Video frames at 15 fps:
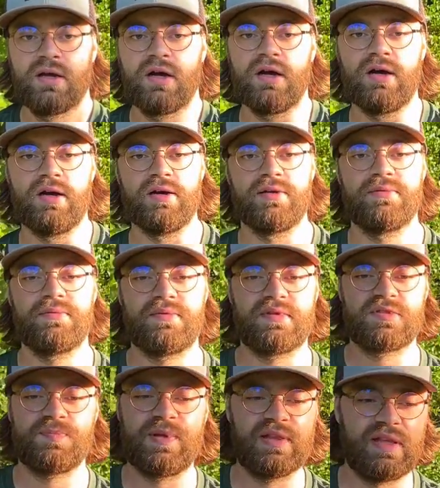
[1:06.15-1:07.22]

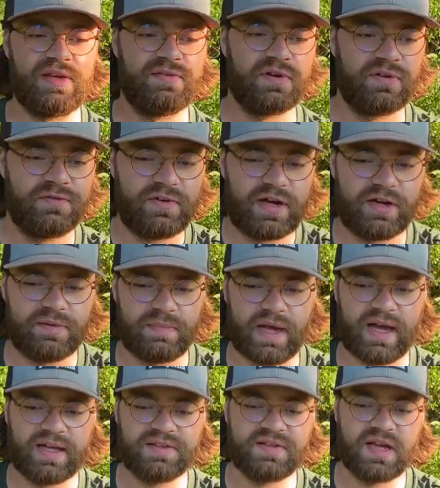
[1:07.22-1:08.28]
It's been leaving a very
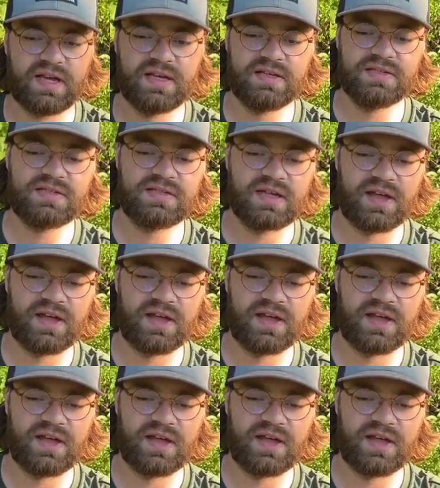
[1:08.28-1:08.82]
bad taste.